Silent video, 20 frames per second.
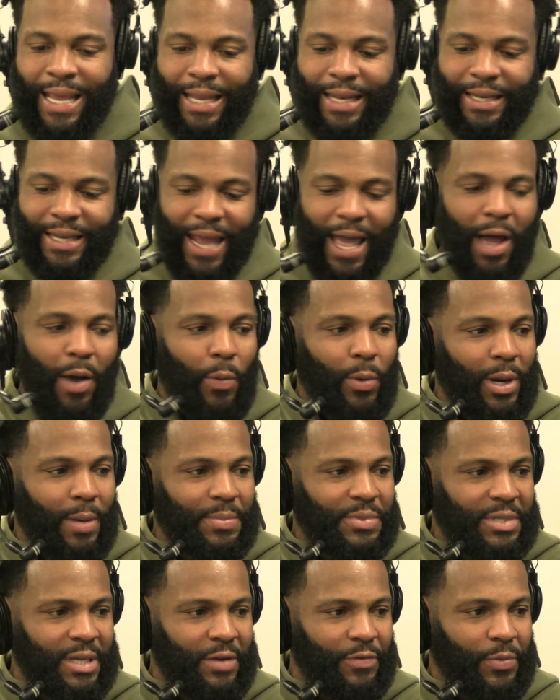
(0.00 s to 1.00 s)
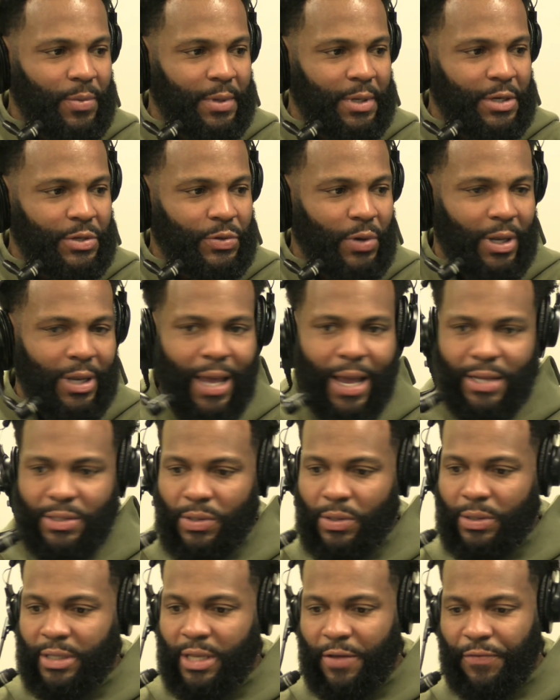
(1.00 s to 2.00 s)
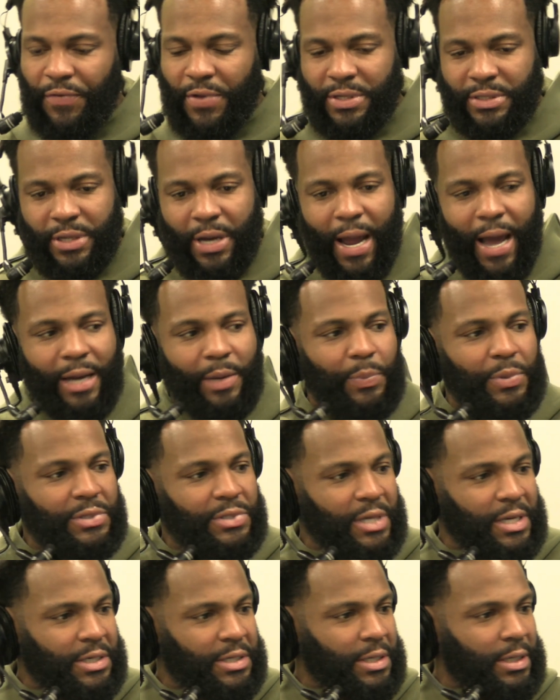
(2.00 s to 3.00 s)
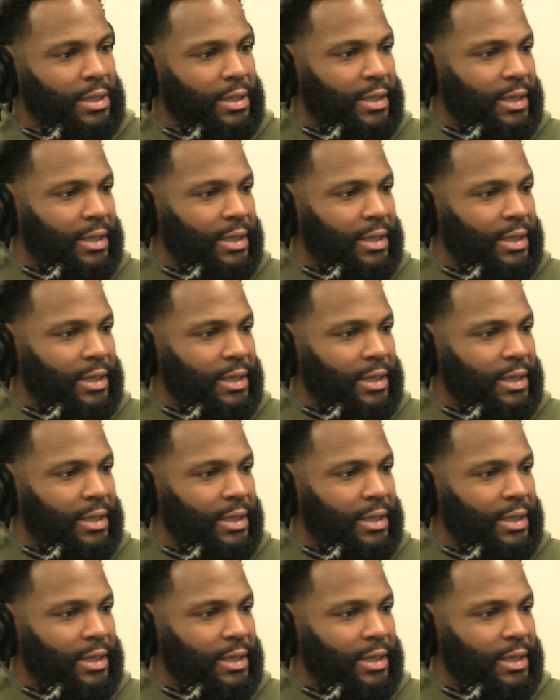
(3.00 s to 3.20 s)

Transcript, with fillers: Now what I'm seeing from the Detroit Lions on defense, they're out of position.